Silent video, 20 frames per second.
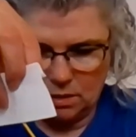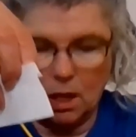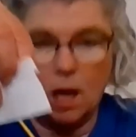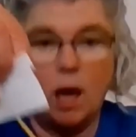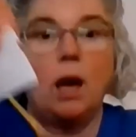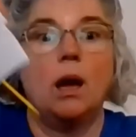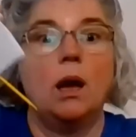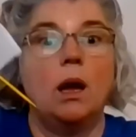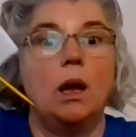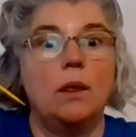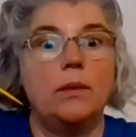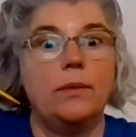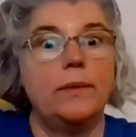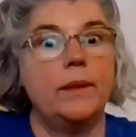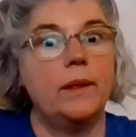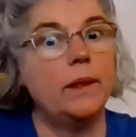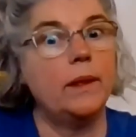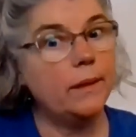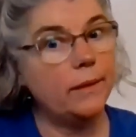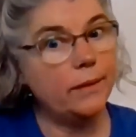Oh,
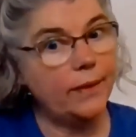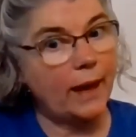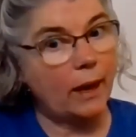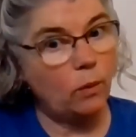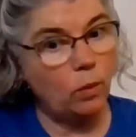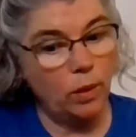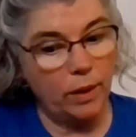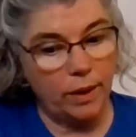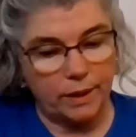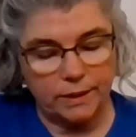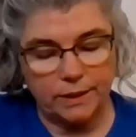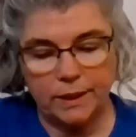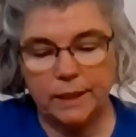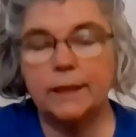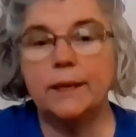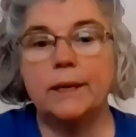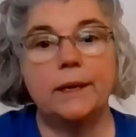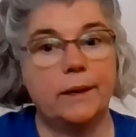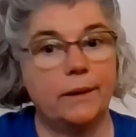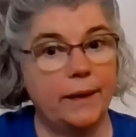that worked.
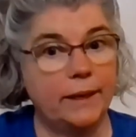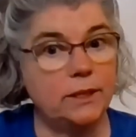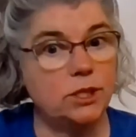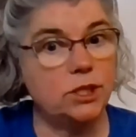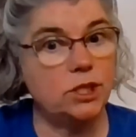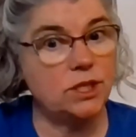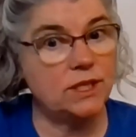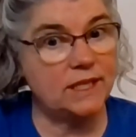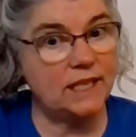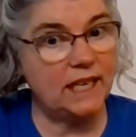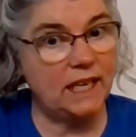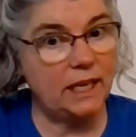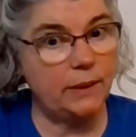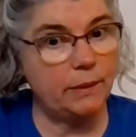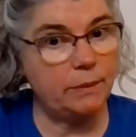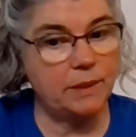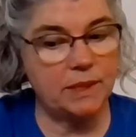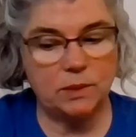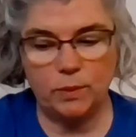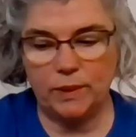All right, did you see
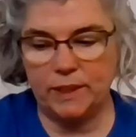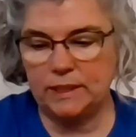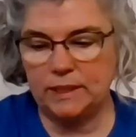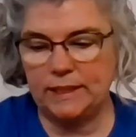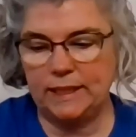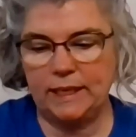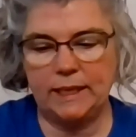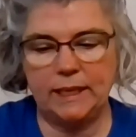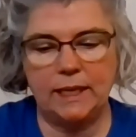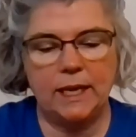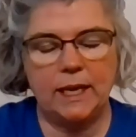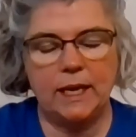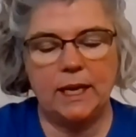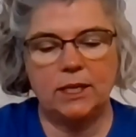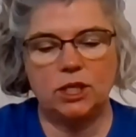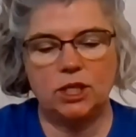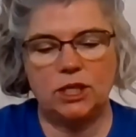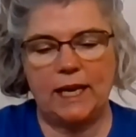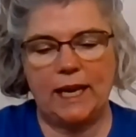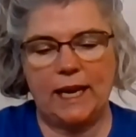what Ms. Wiz did?
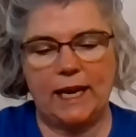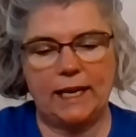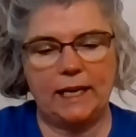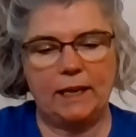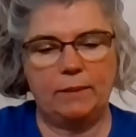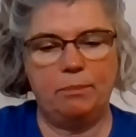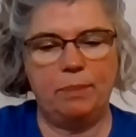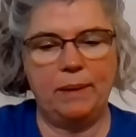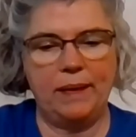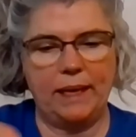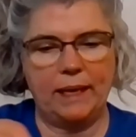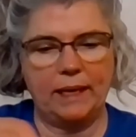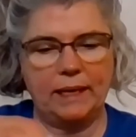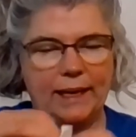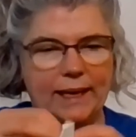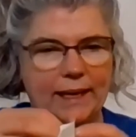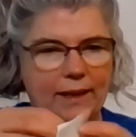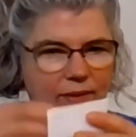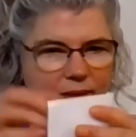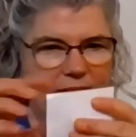She had it big
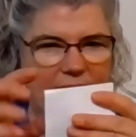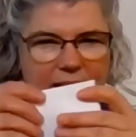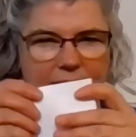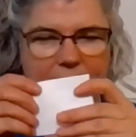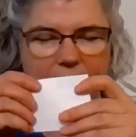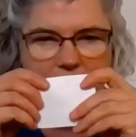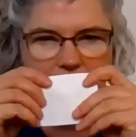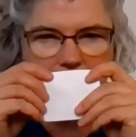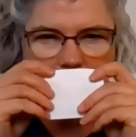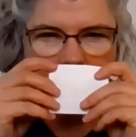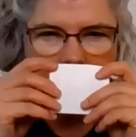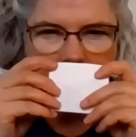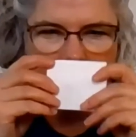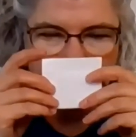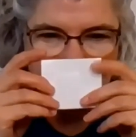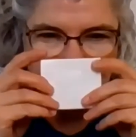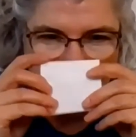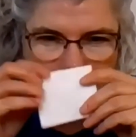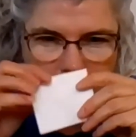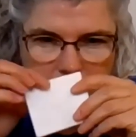like this,
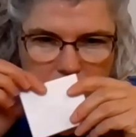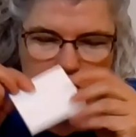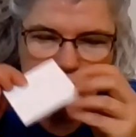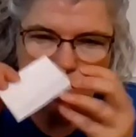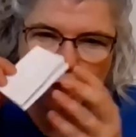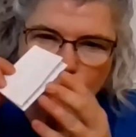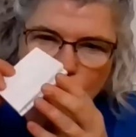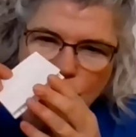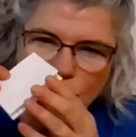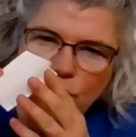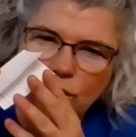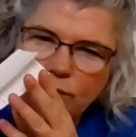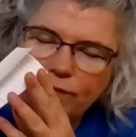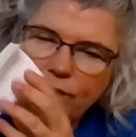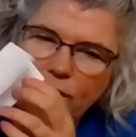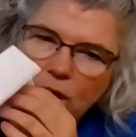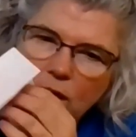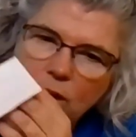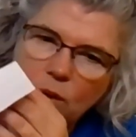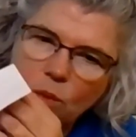and it was too
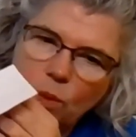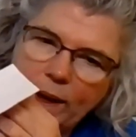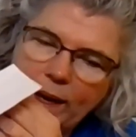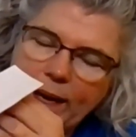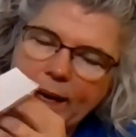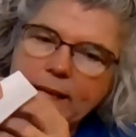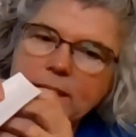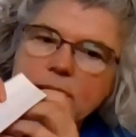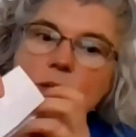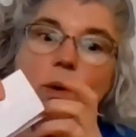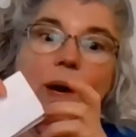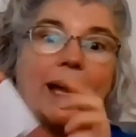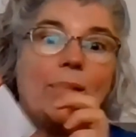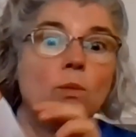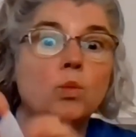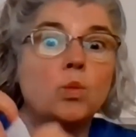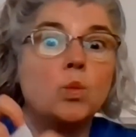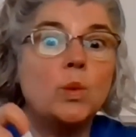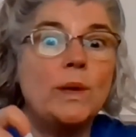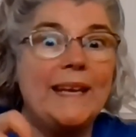far away. So I
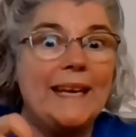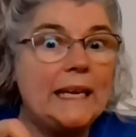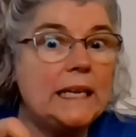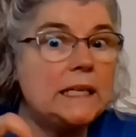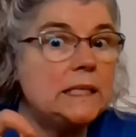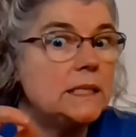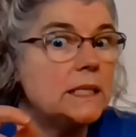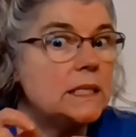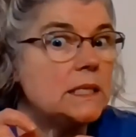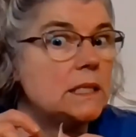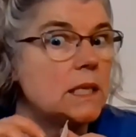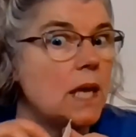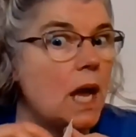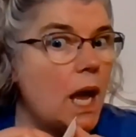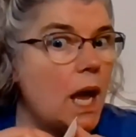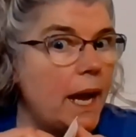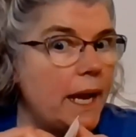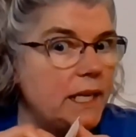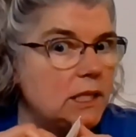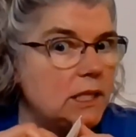
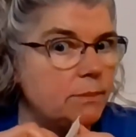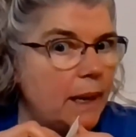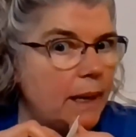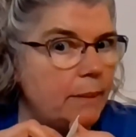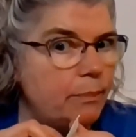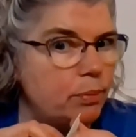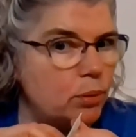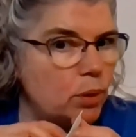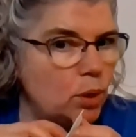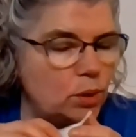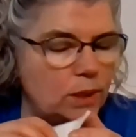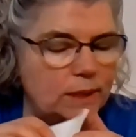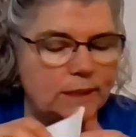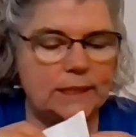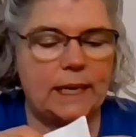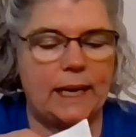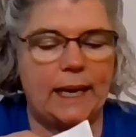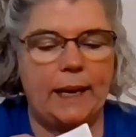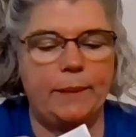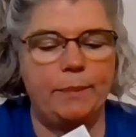redesigned my
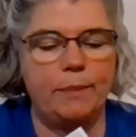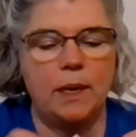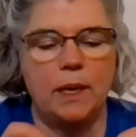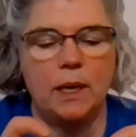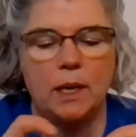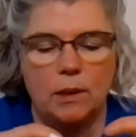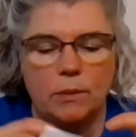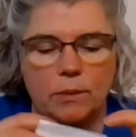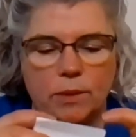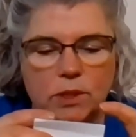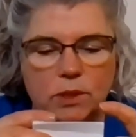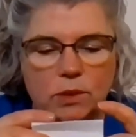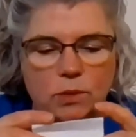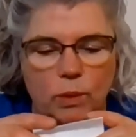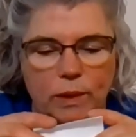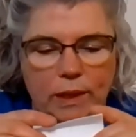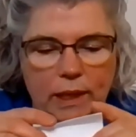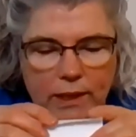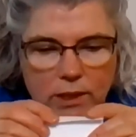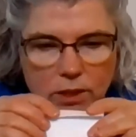prototype, which is
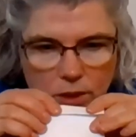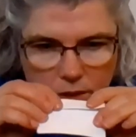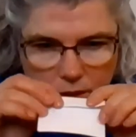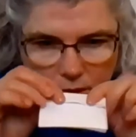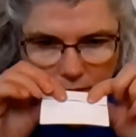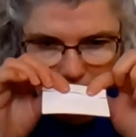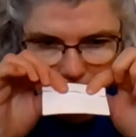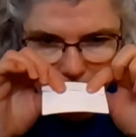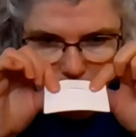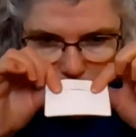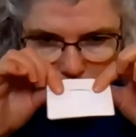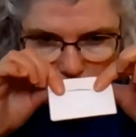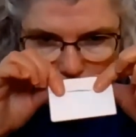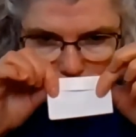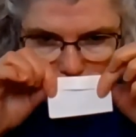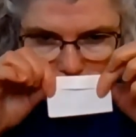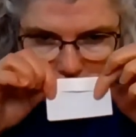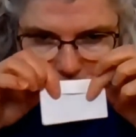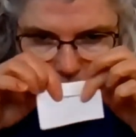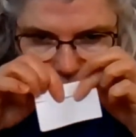when I took the
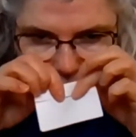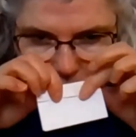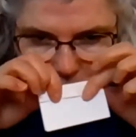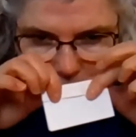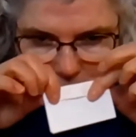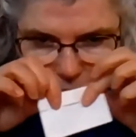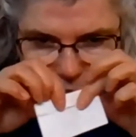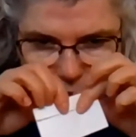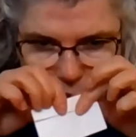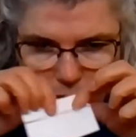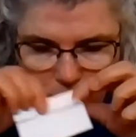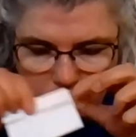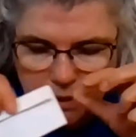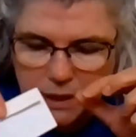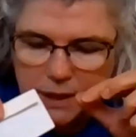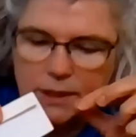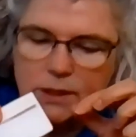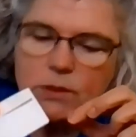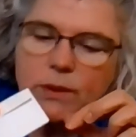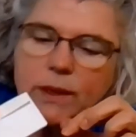fold, I put another fold in
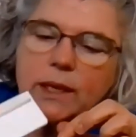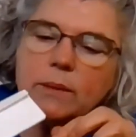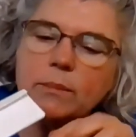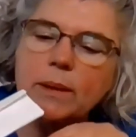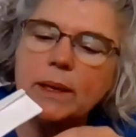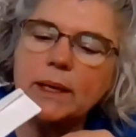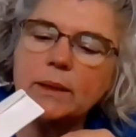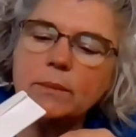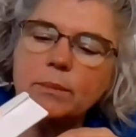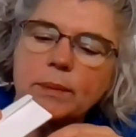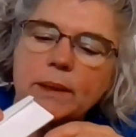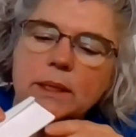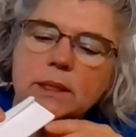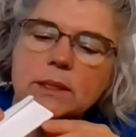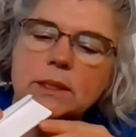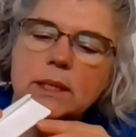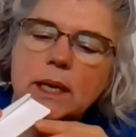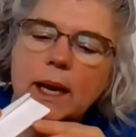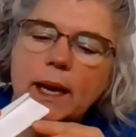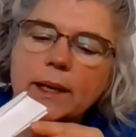it so I could make it be a
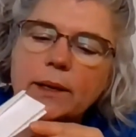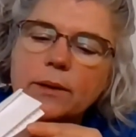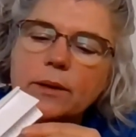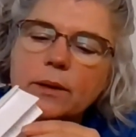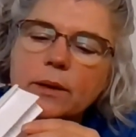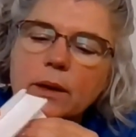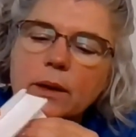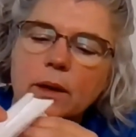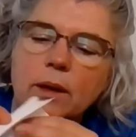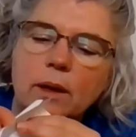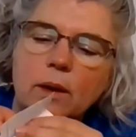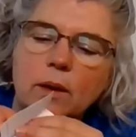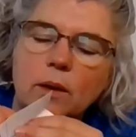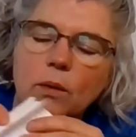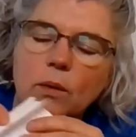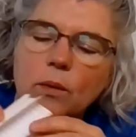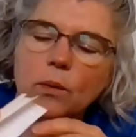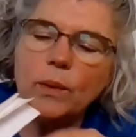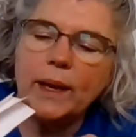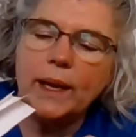tighter
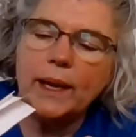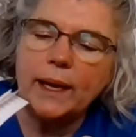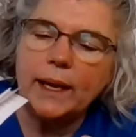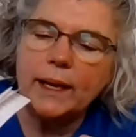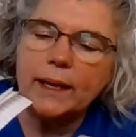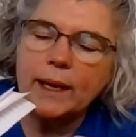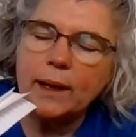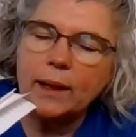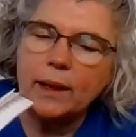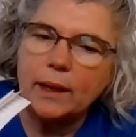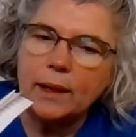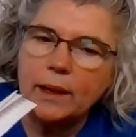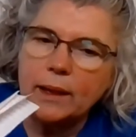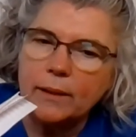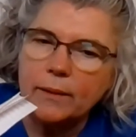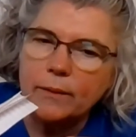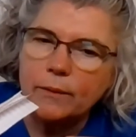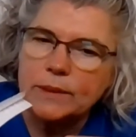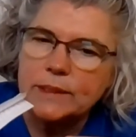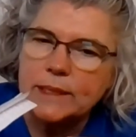way, and I
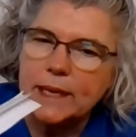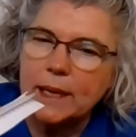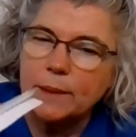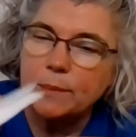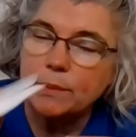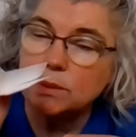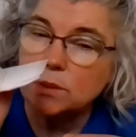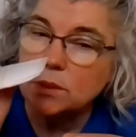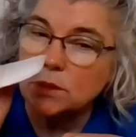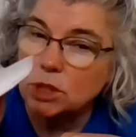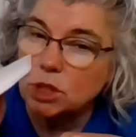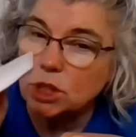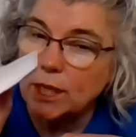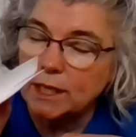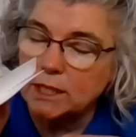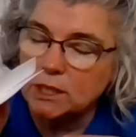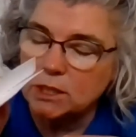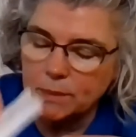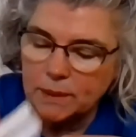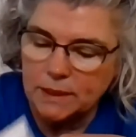was able to
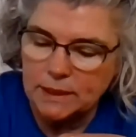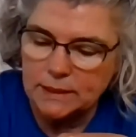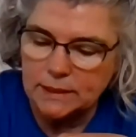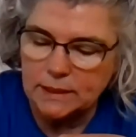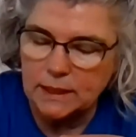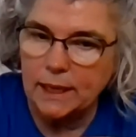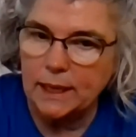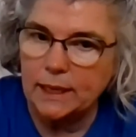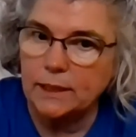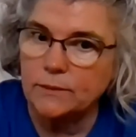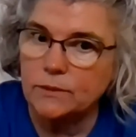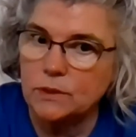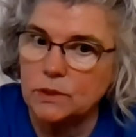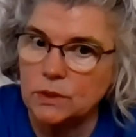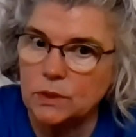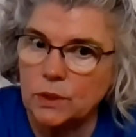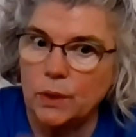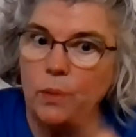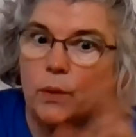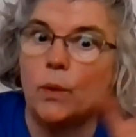change my design.
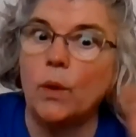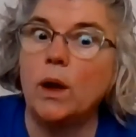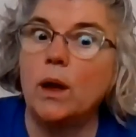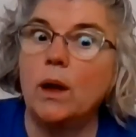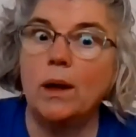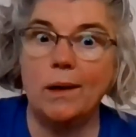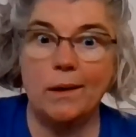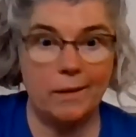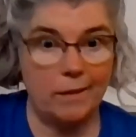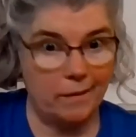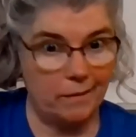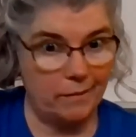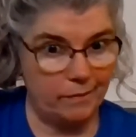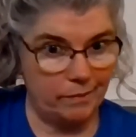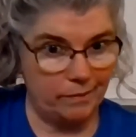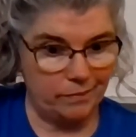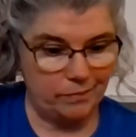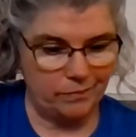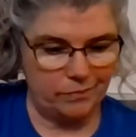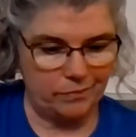So
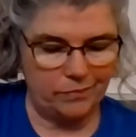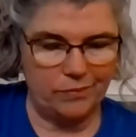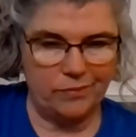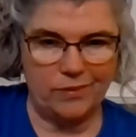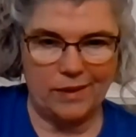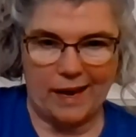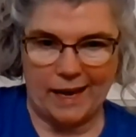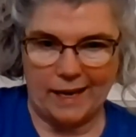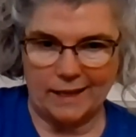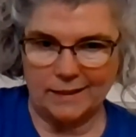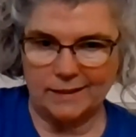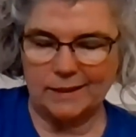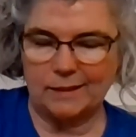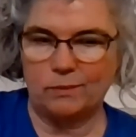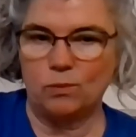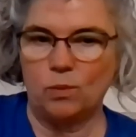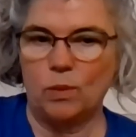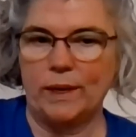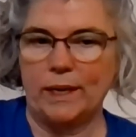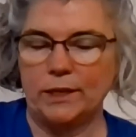that's
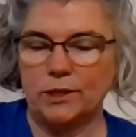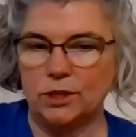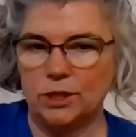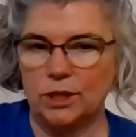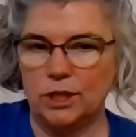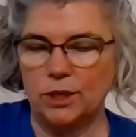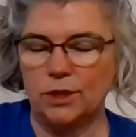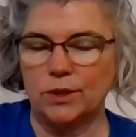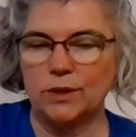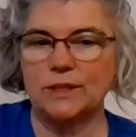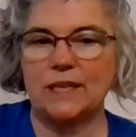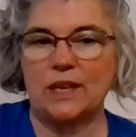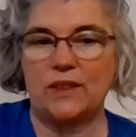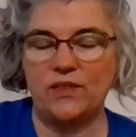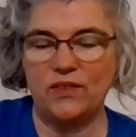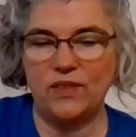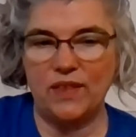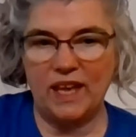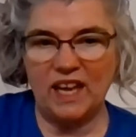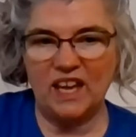what engineers, they
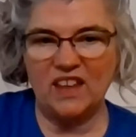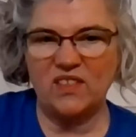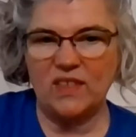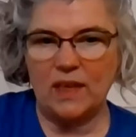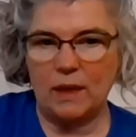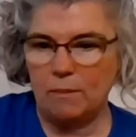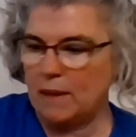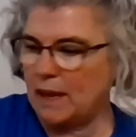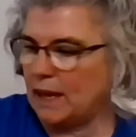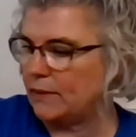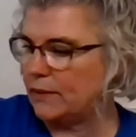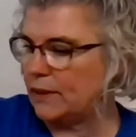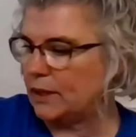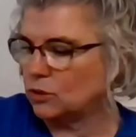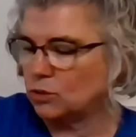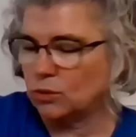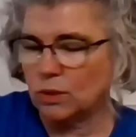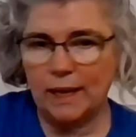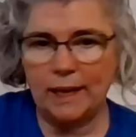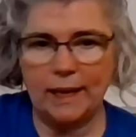think, they make, they
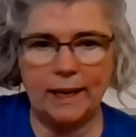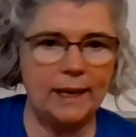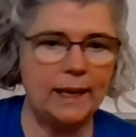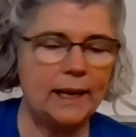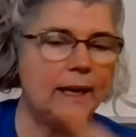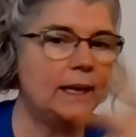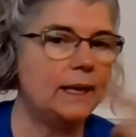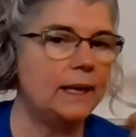try.